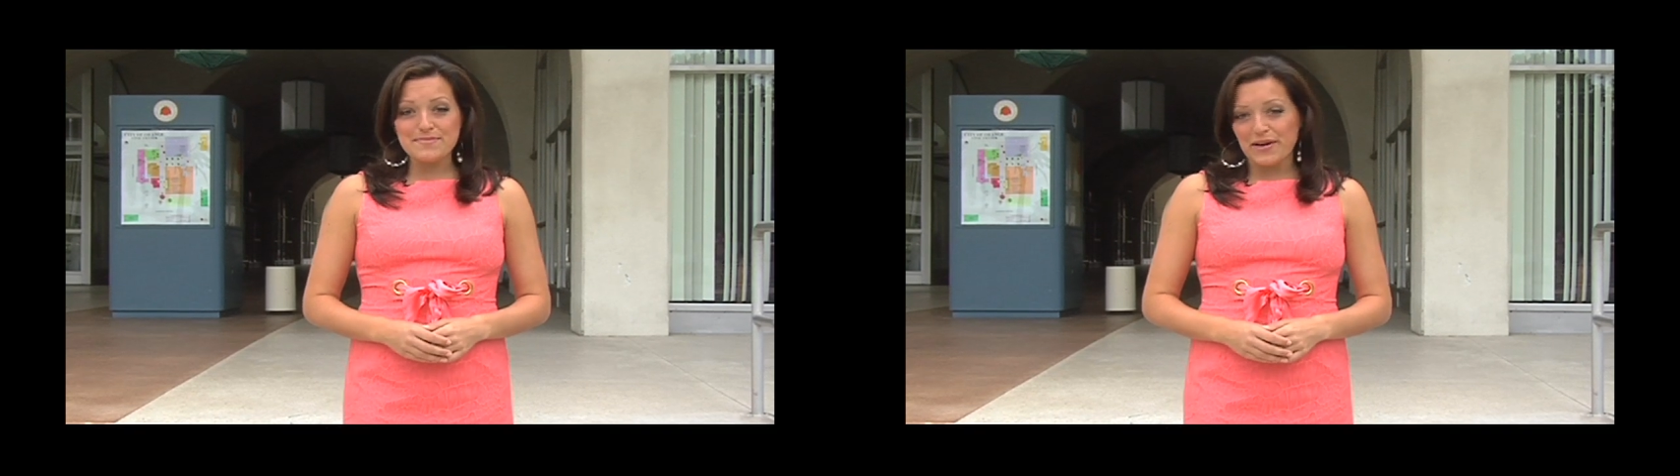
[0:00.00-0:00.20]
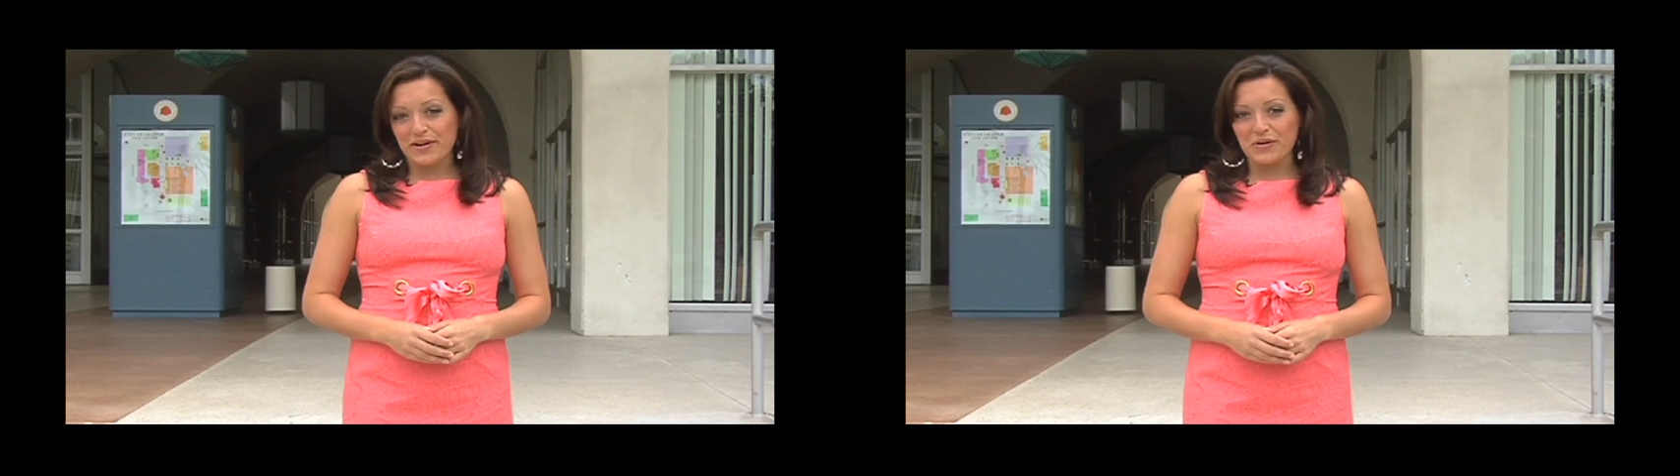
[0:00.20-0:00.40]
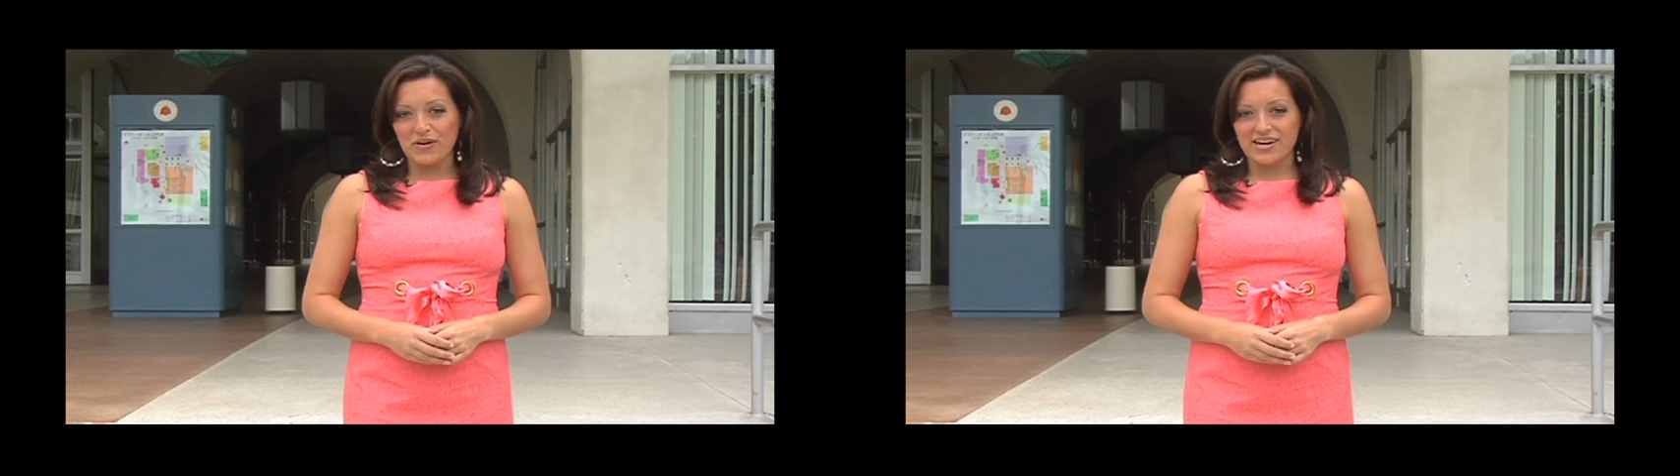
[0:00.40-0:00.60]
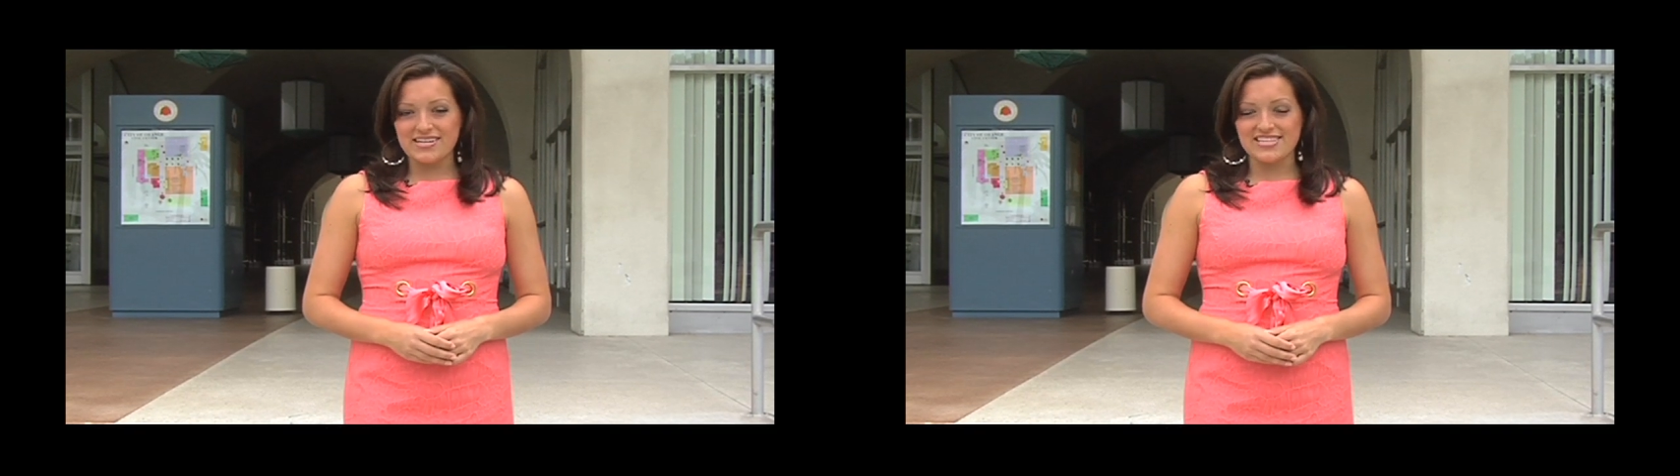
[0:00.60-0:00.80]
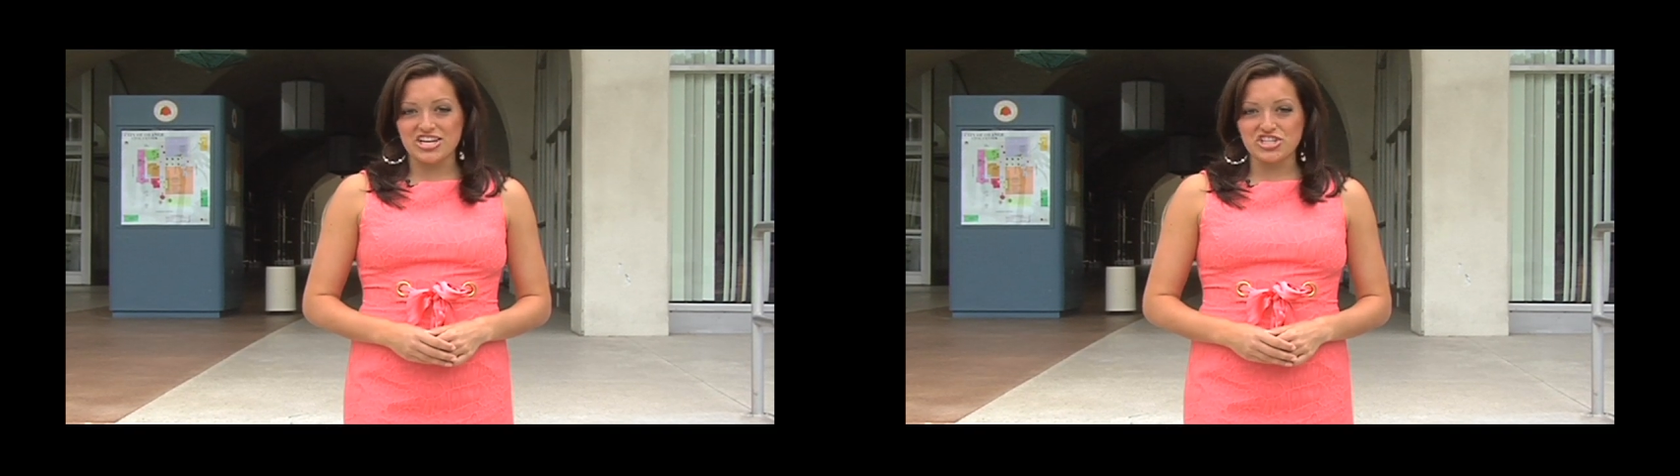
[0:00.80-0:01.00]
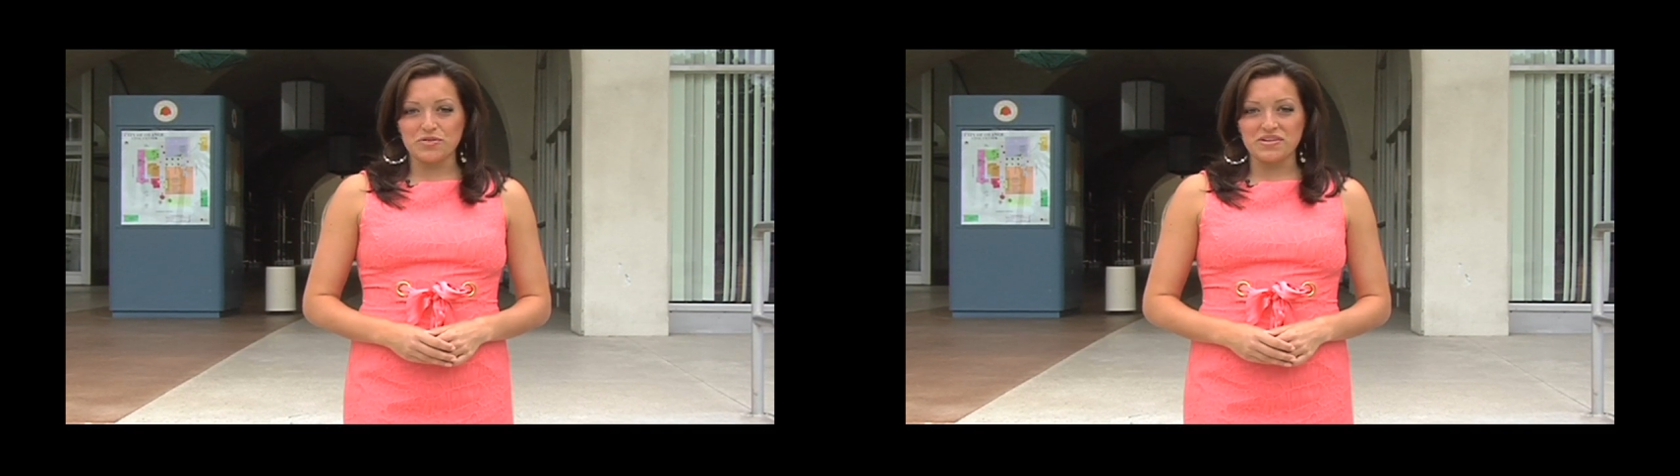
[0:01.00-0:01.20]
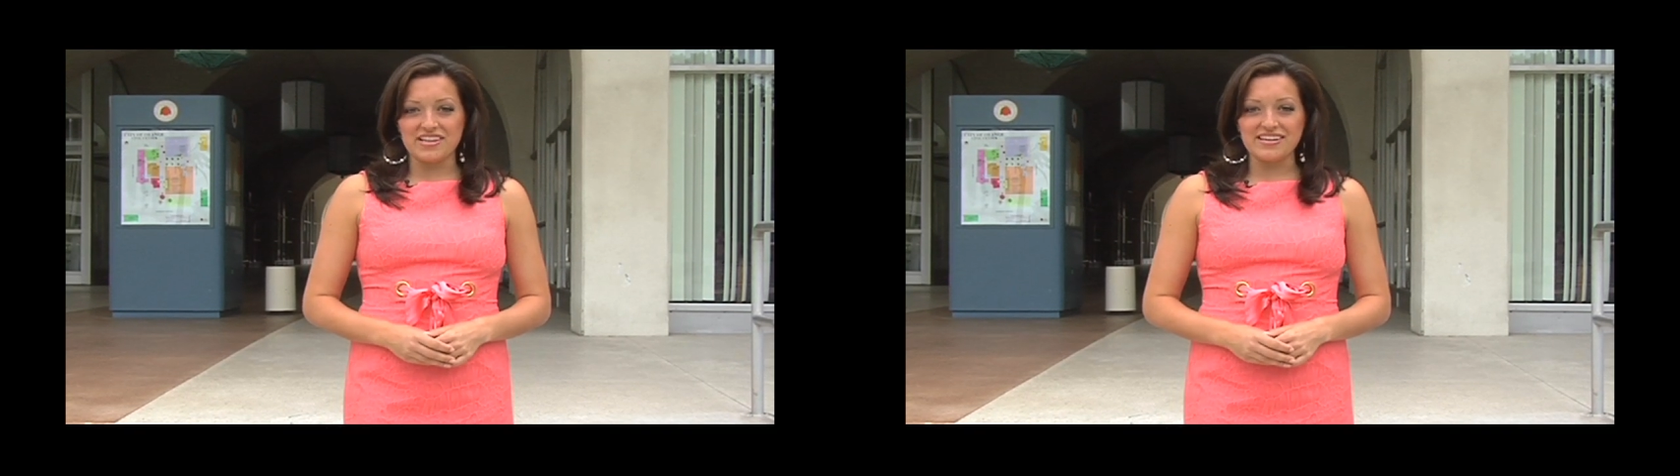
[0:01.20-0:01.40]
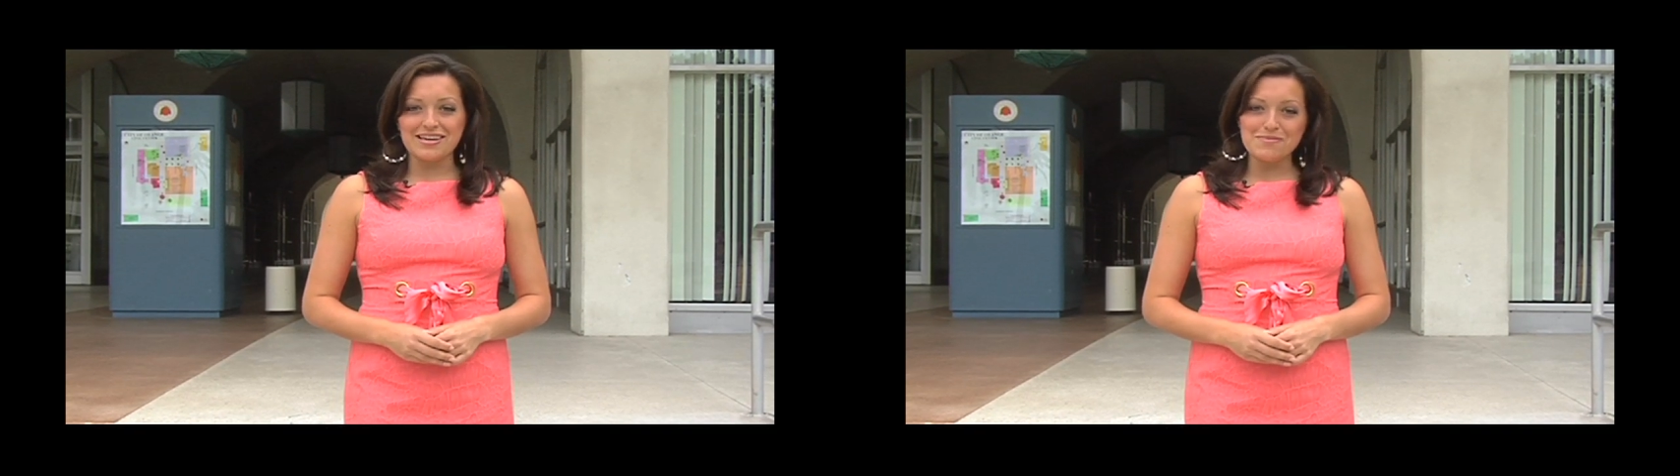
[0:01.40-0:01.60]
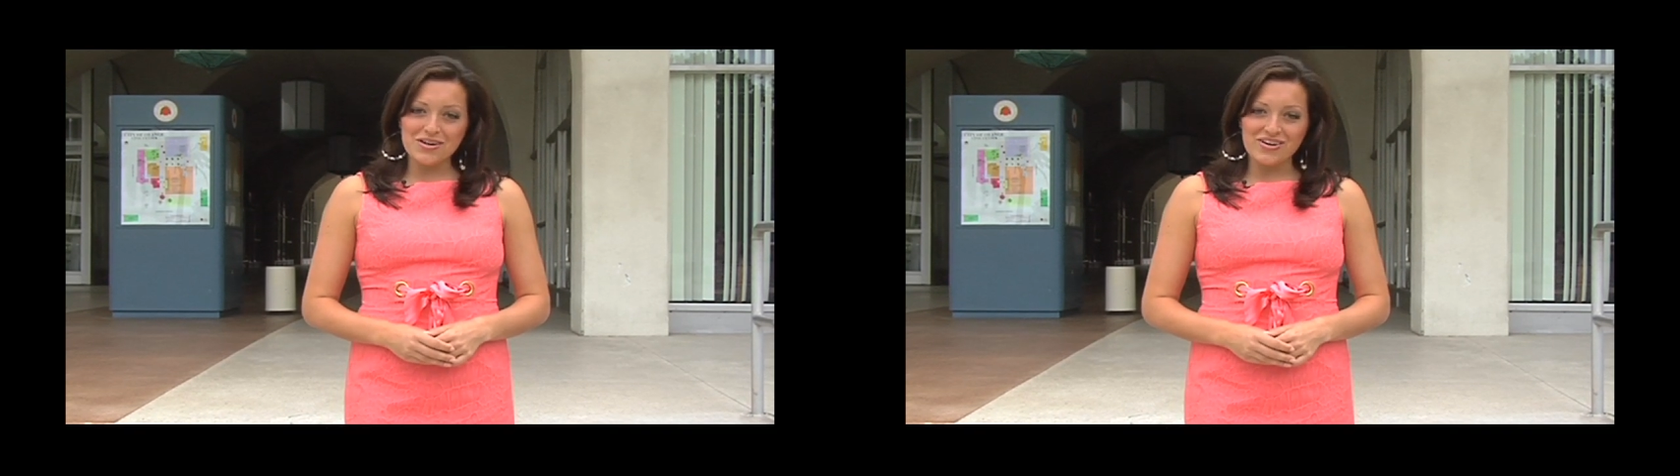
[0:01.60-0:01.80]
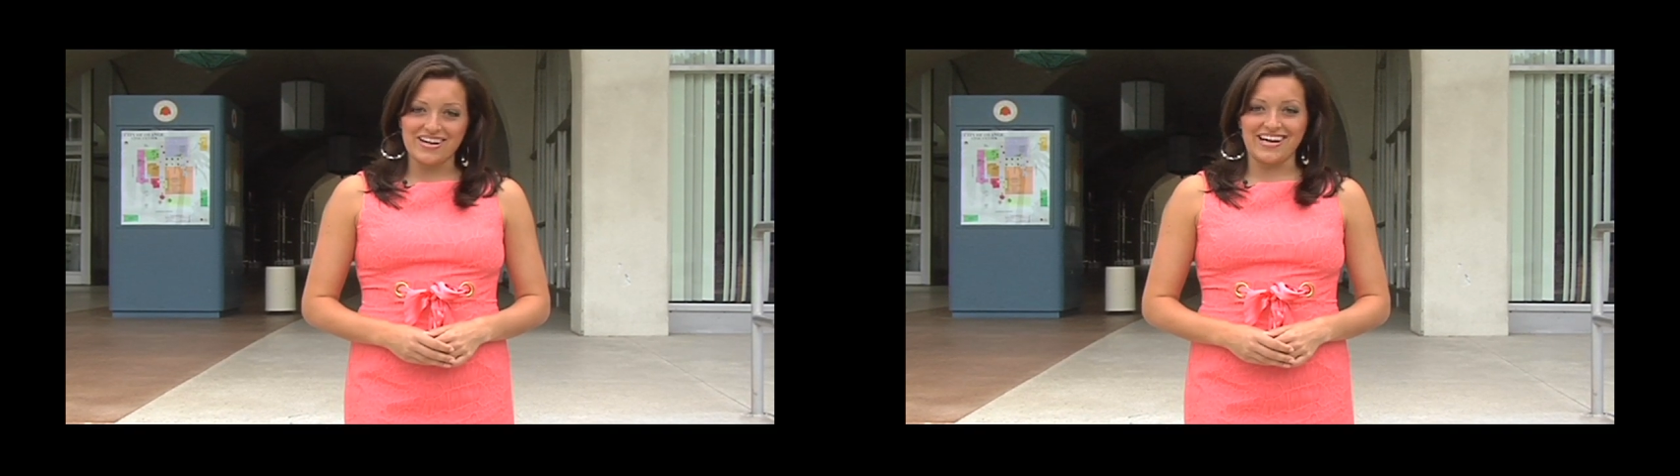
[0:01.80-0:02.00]
America organization within the
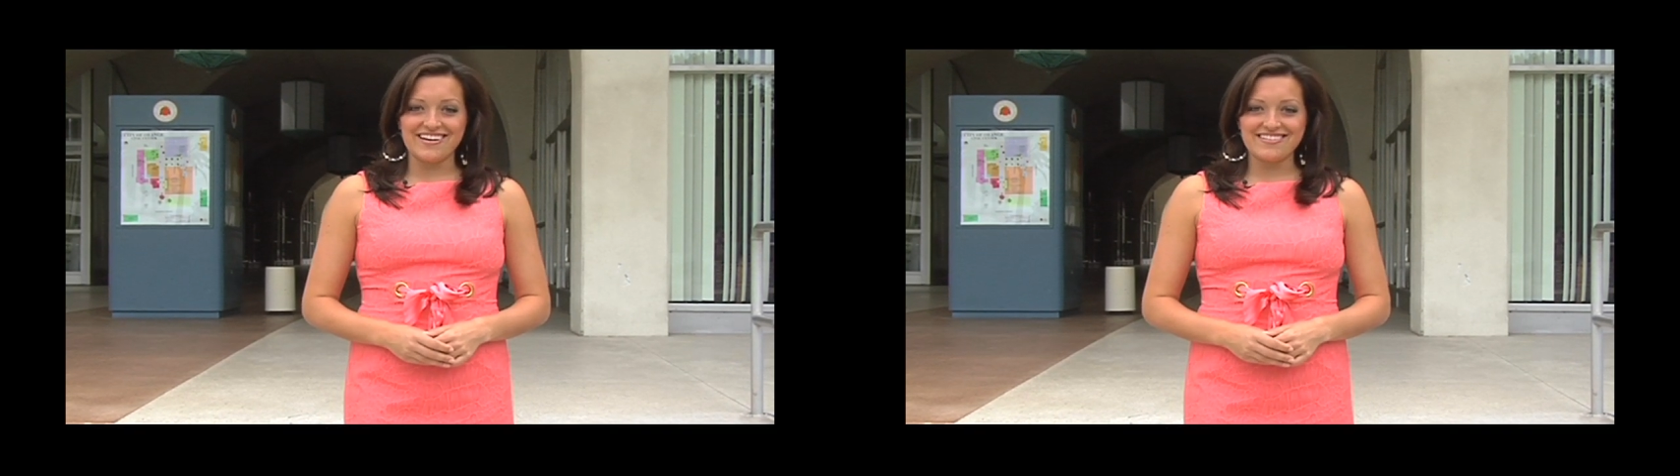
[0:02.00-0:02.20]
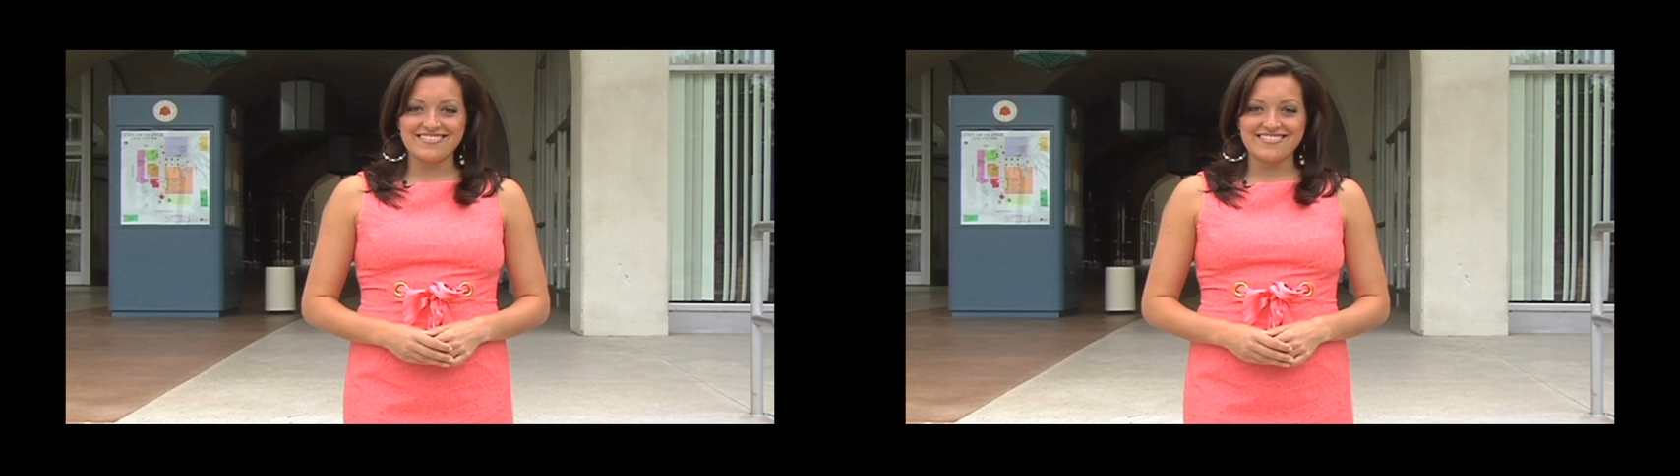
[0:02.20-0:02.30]
community.